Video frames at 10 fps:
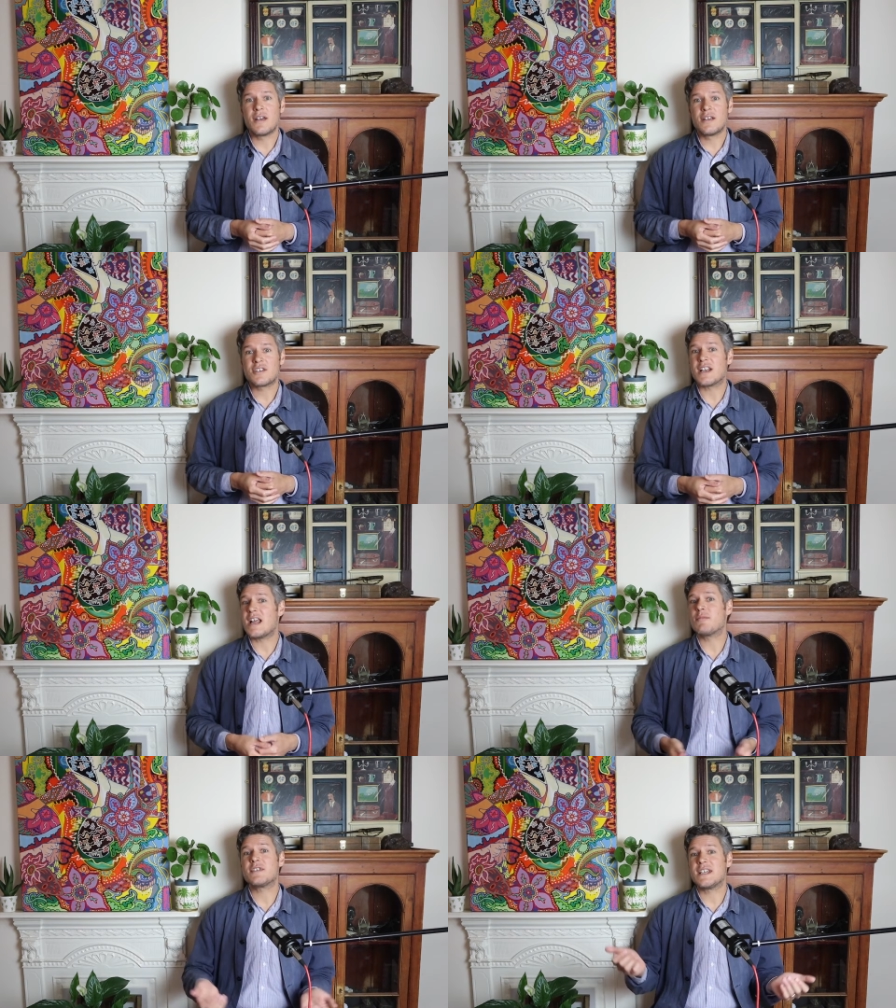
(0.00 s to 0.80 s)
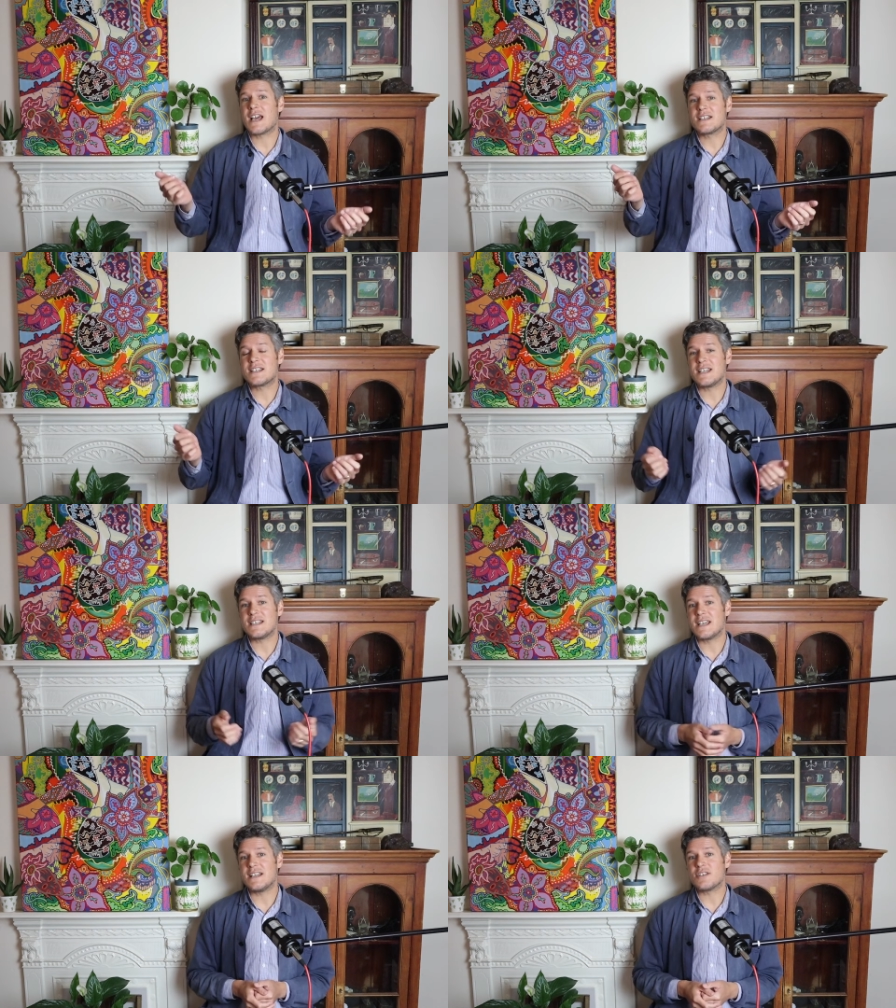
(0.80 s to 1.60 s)
celebrity
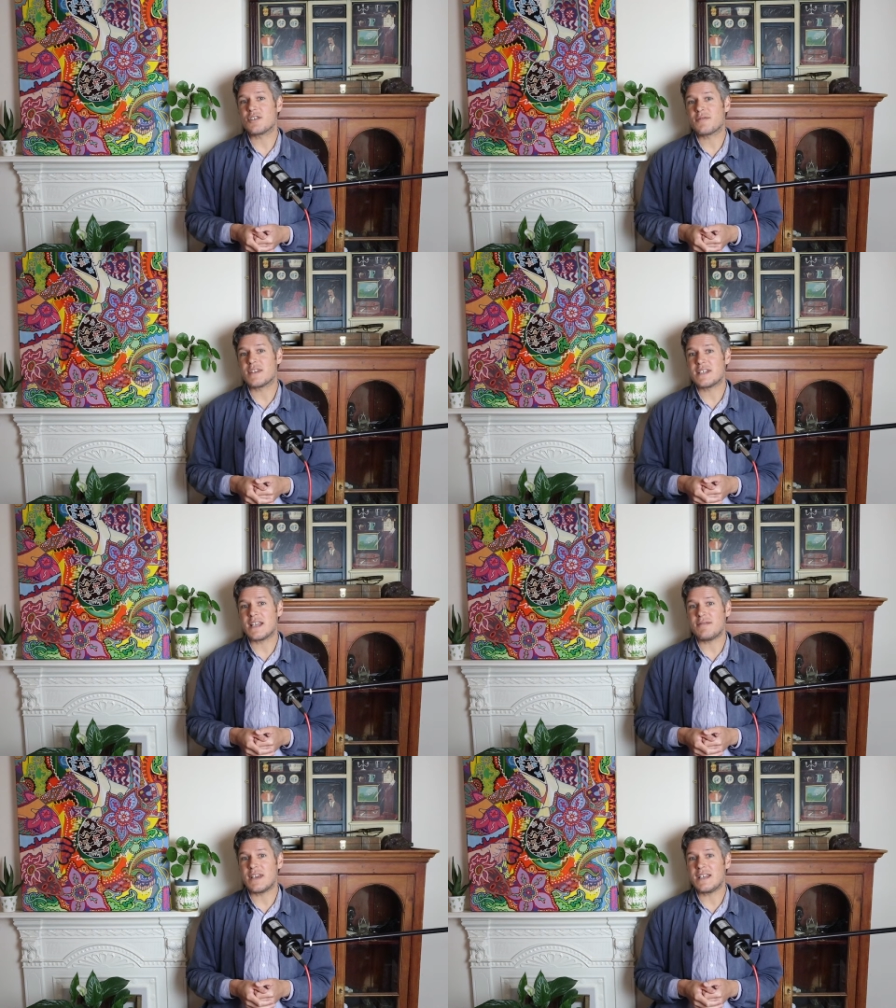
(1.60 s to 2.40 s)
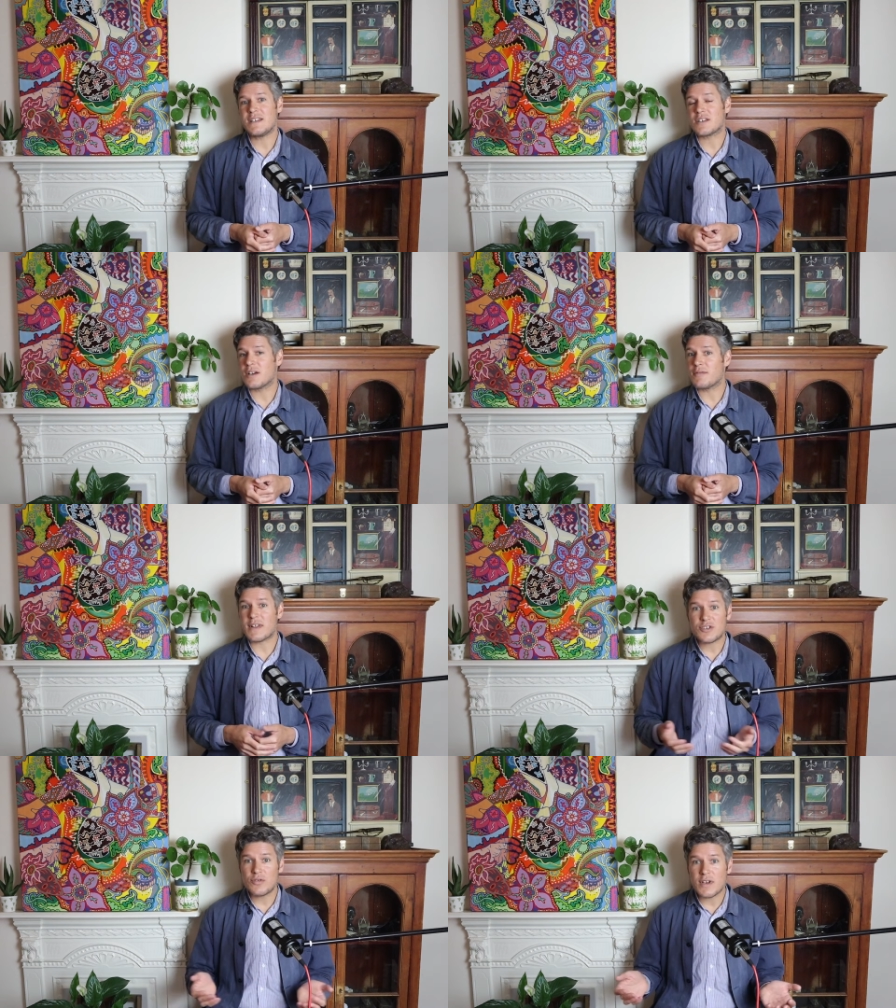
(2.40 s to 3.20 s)
antique dealers off the TV, so if
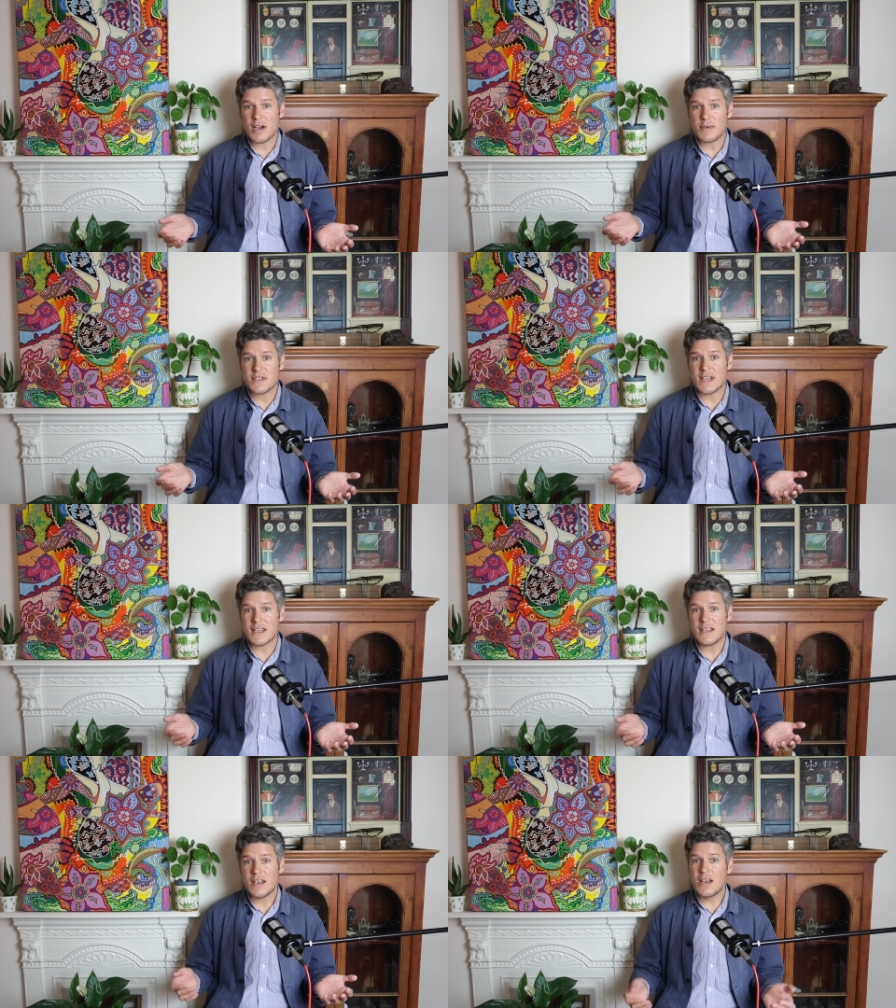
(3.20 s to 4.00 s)
that's your cup of tea,